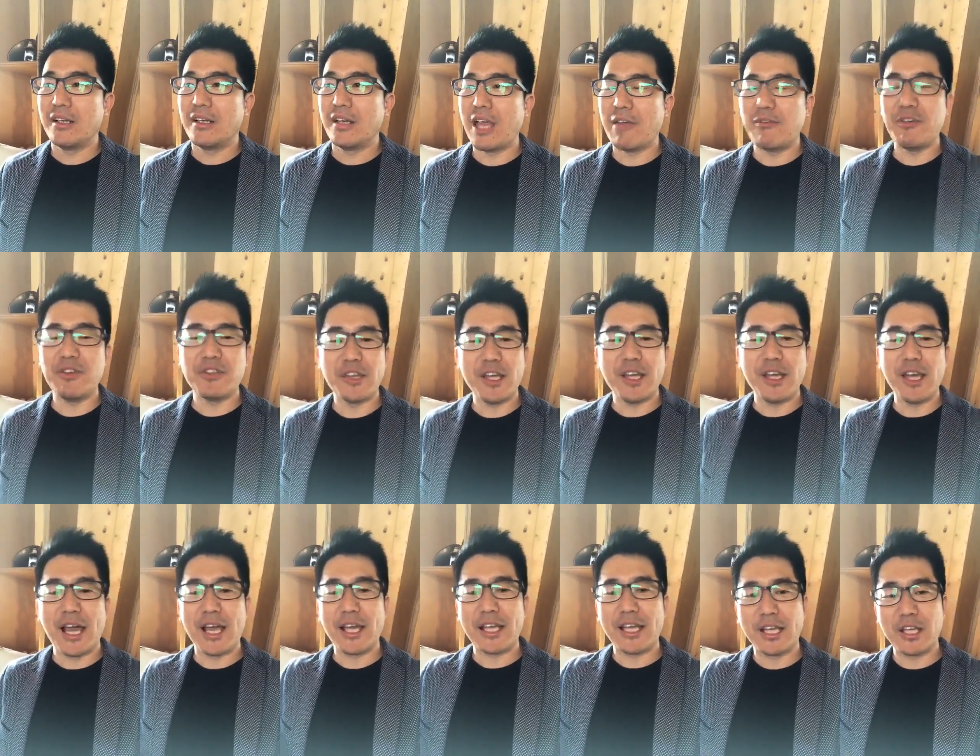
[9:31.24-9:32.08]
every
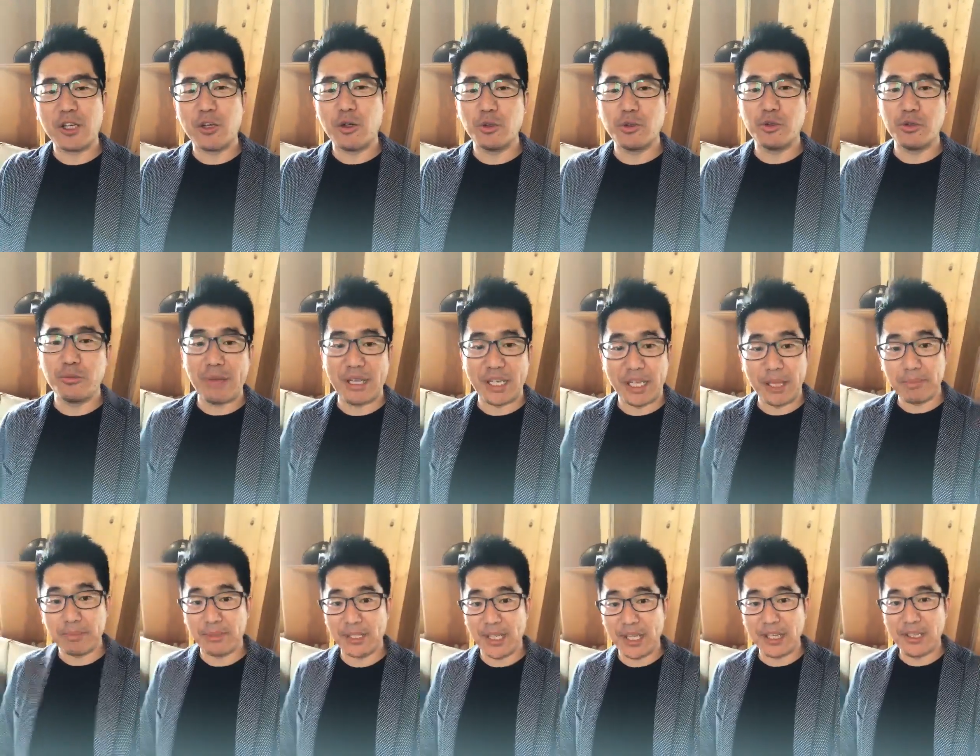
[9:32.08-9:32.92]
day I can go to
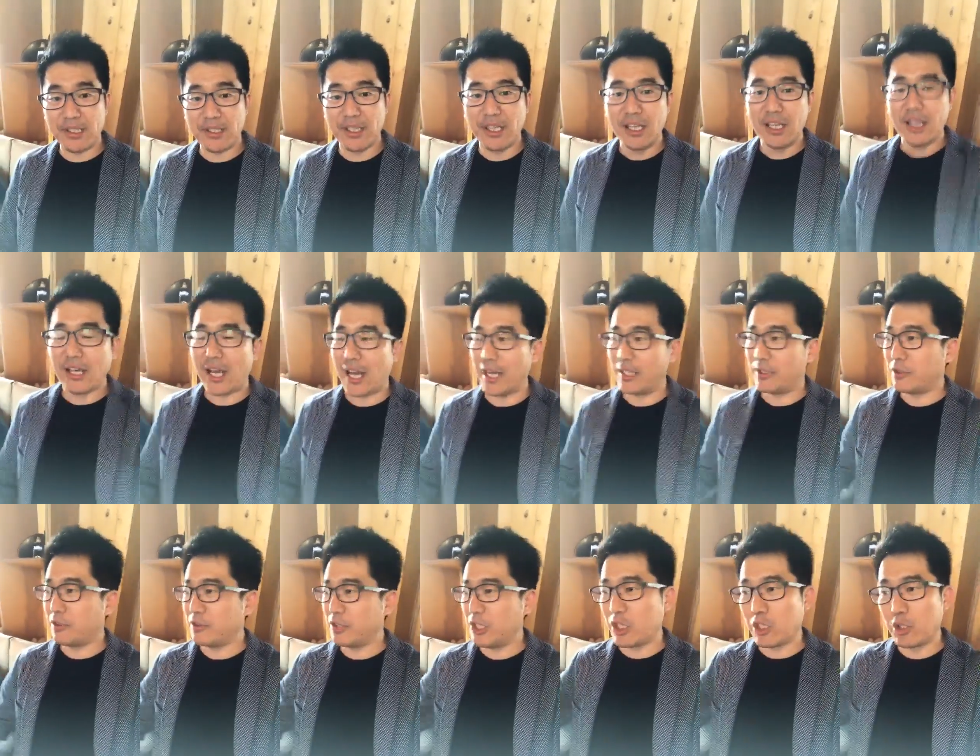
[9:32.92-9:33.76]
many places. I
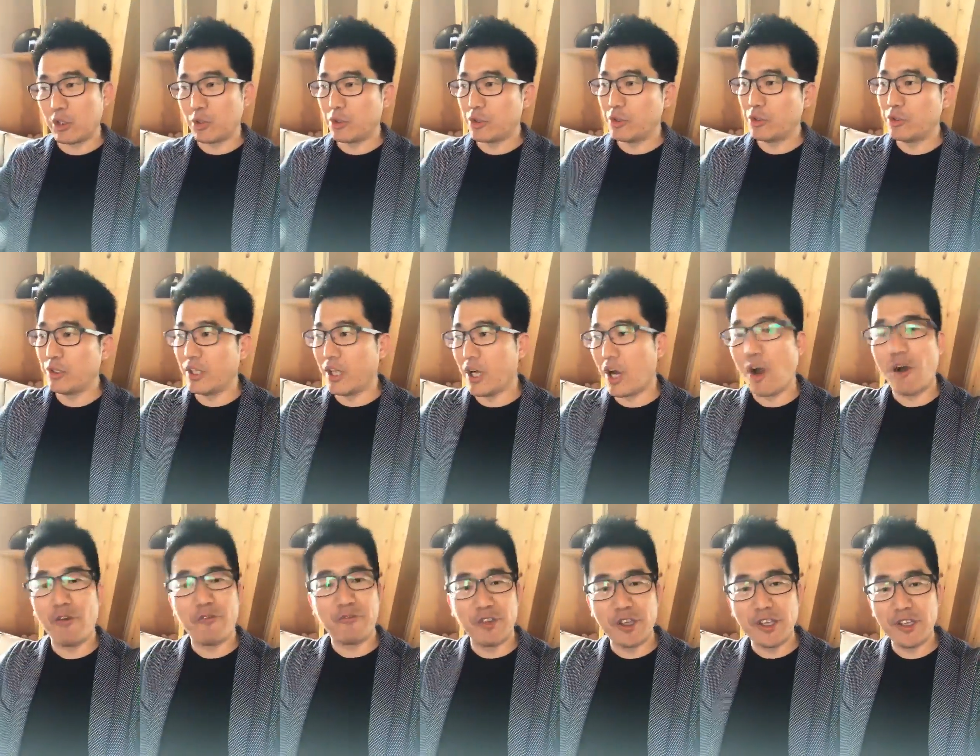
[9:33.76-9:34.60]
don't need to go to the
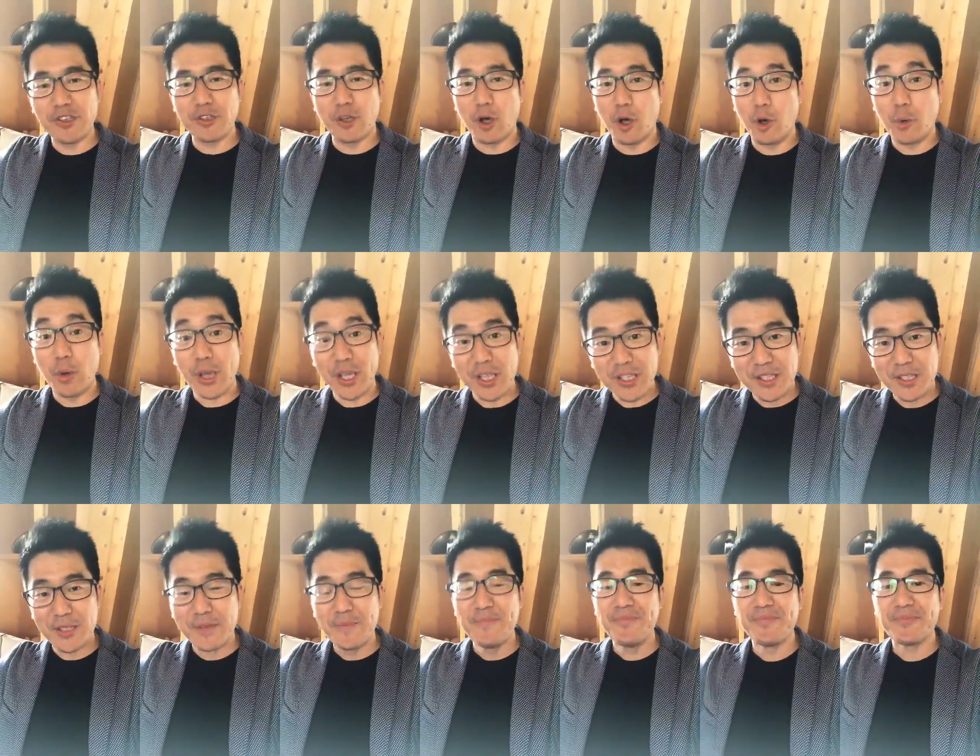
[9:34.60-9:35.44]
office
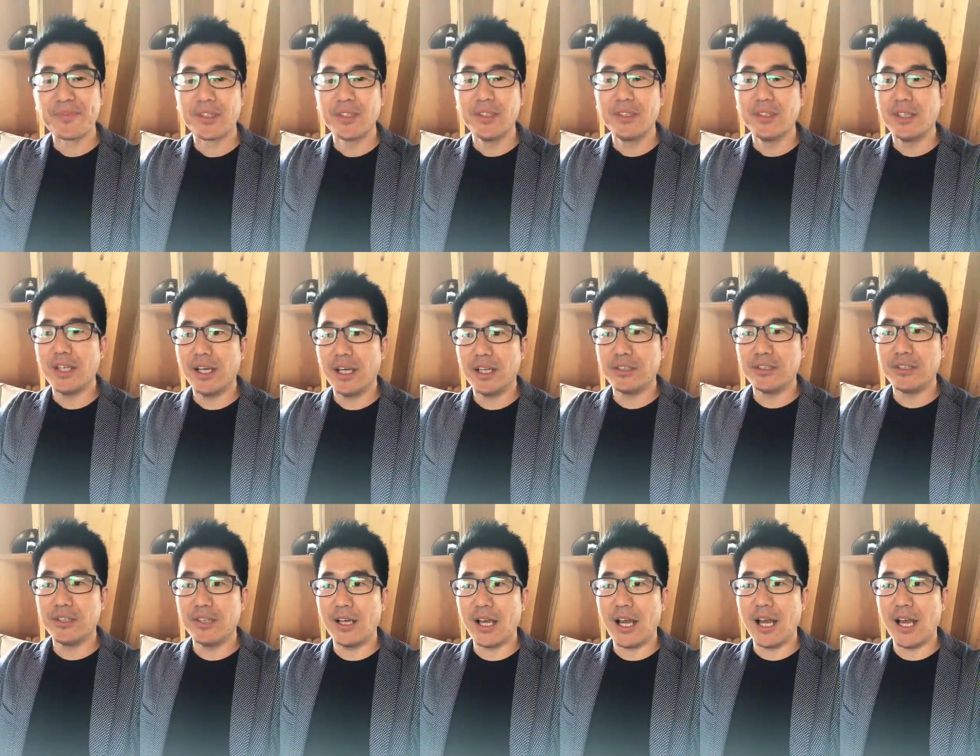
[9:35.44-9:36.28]
always.
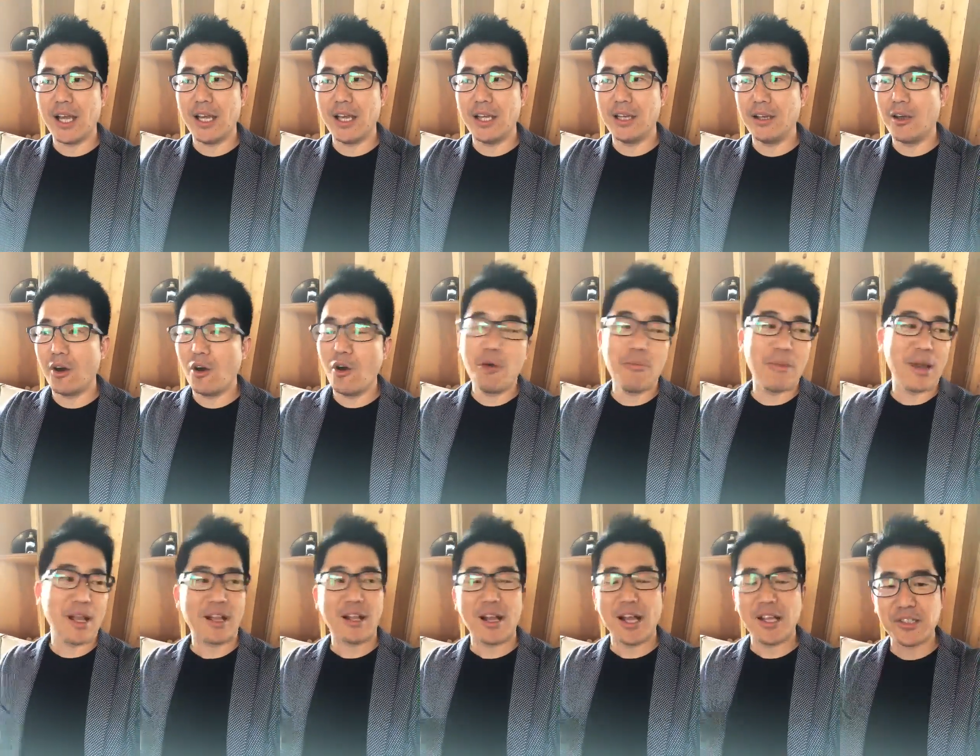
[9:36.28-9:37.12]
And all
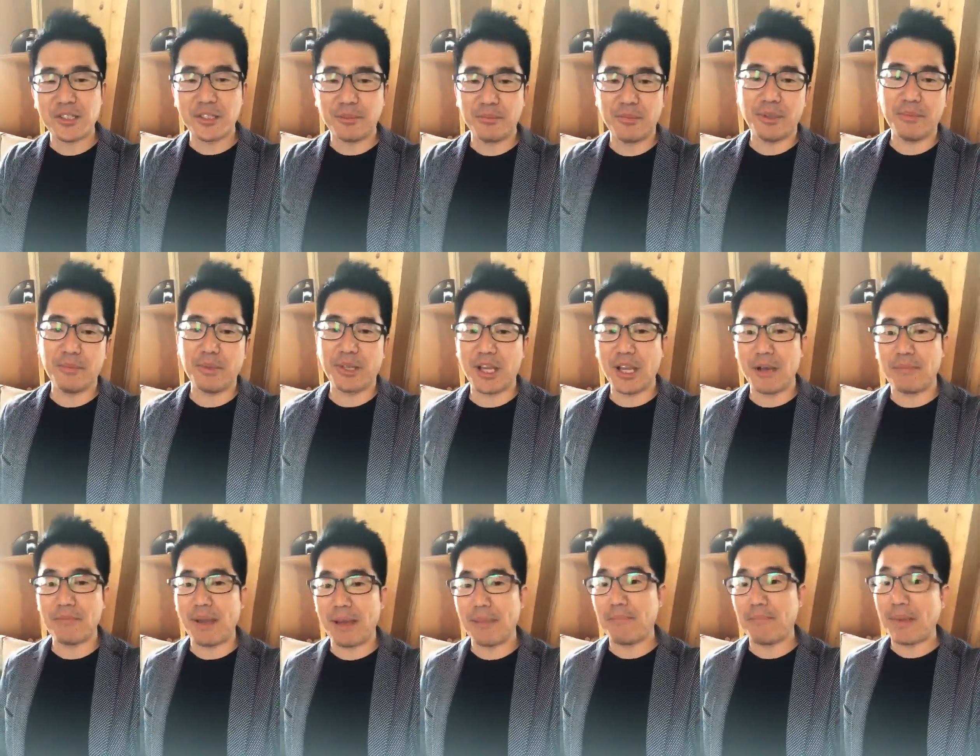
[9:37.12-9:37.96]
my customers
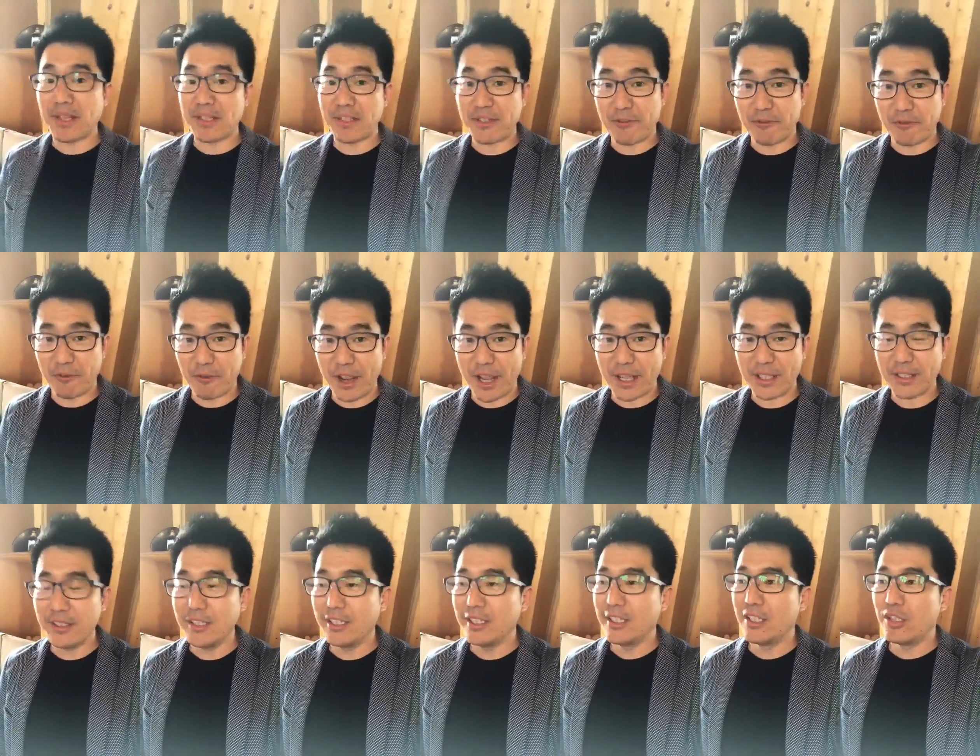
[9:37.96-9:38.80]
become my best
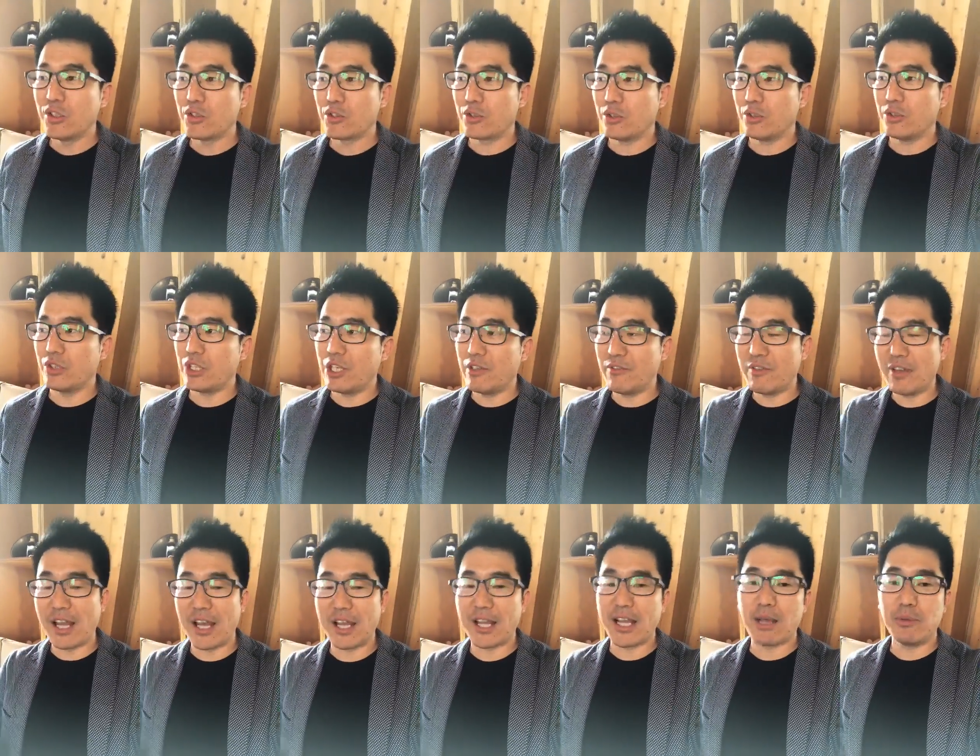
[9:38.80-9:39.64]
friend. So
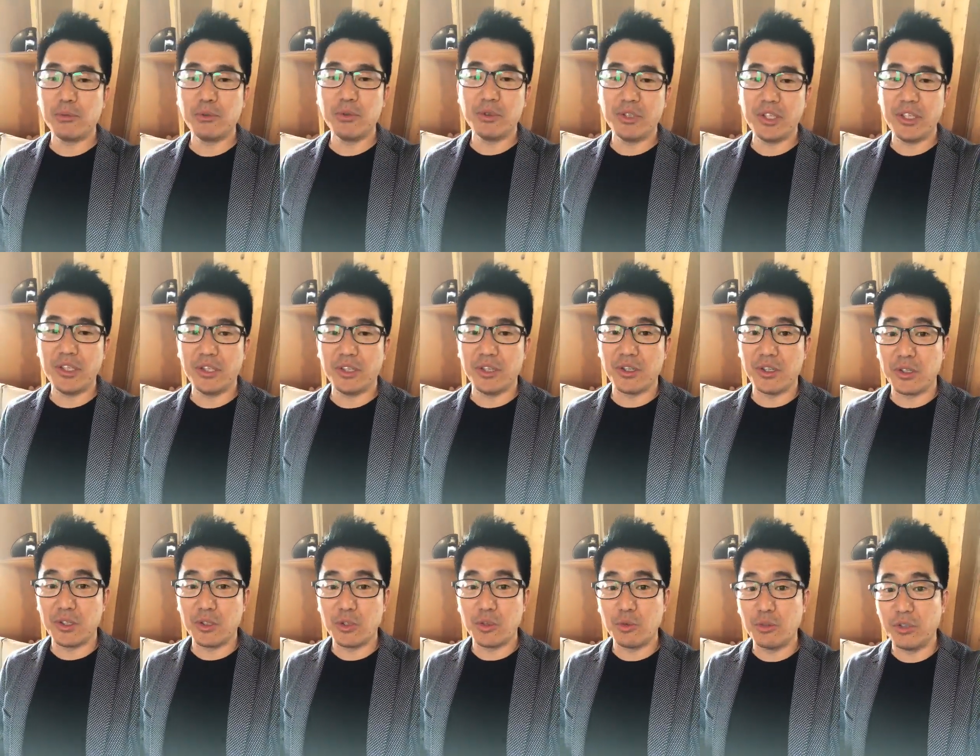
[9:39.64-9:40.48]
even I come to
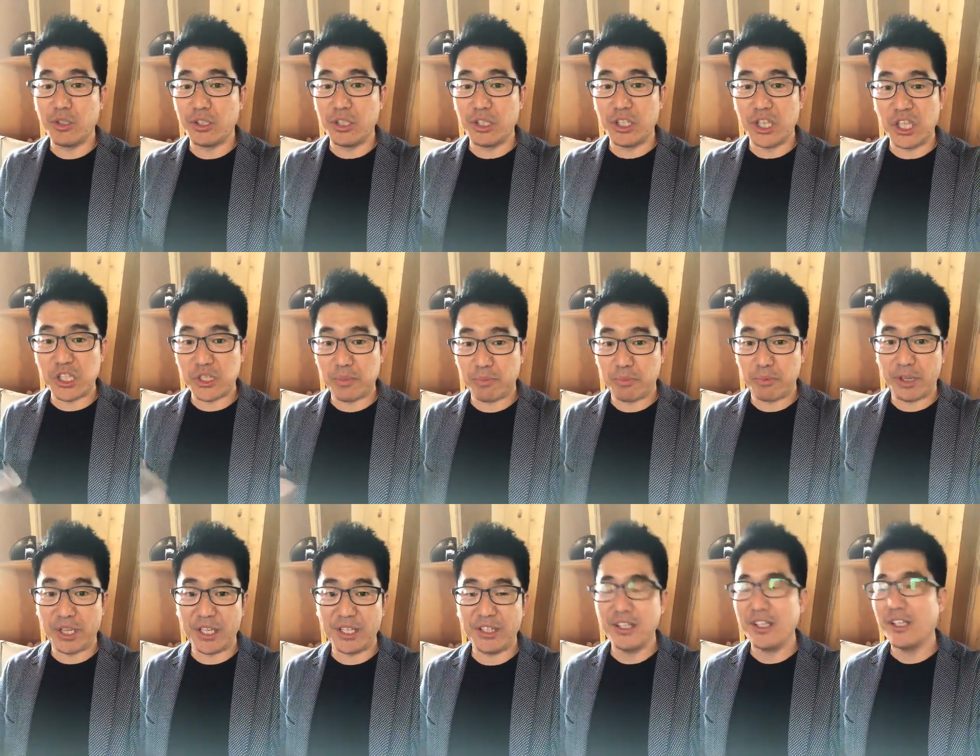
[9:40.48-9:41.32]
here, do the
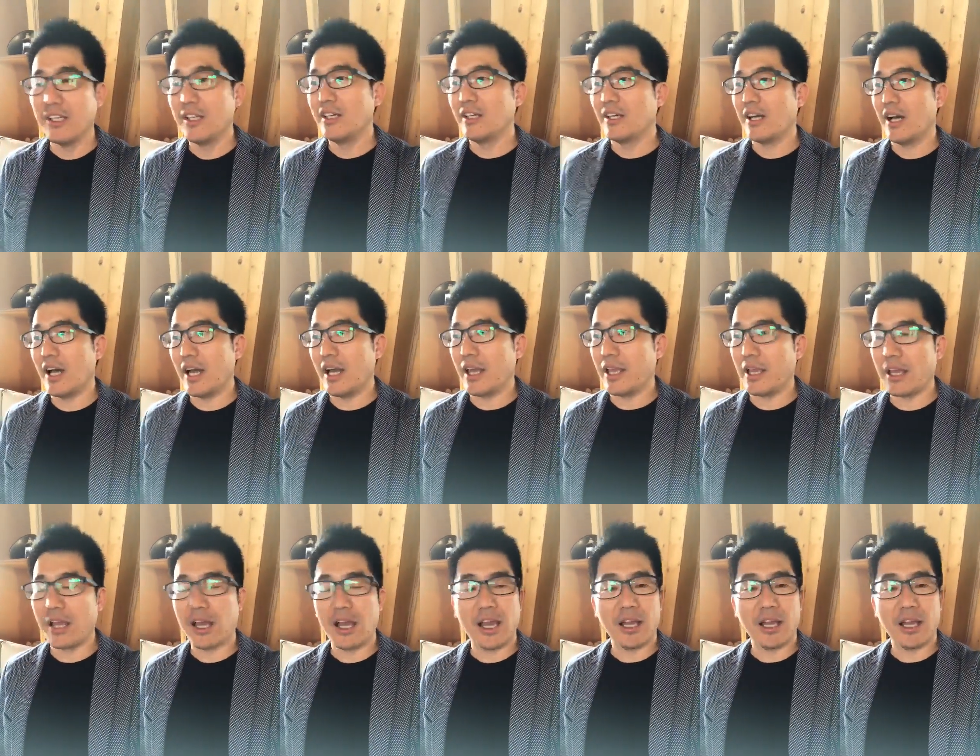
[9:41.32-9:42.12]
e-sprint, I